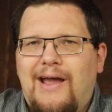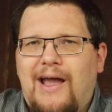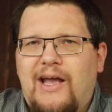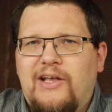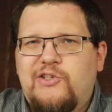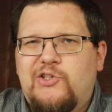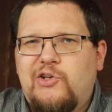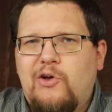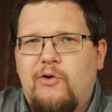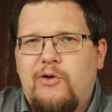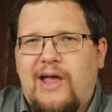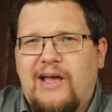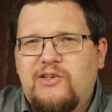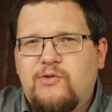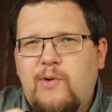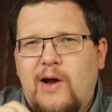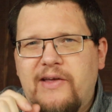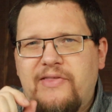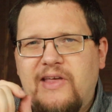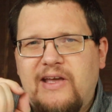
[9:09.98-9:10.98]
And so
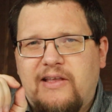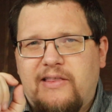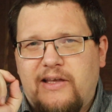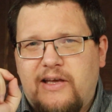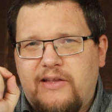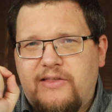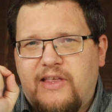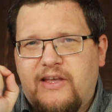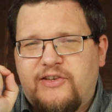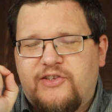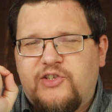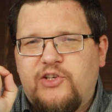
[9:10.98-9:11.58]
that's why I think the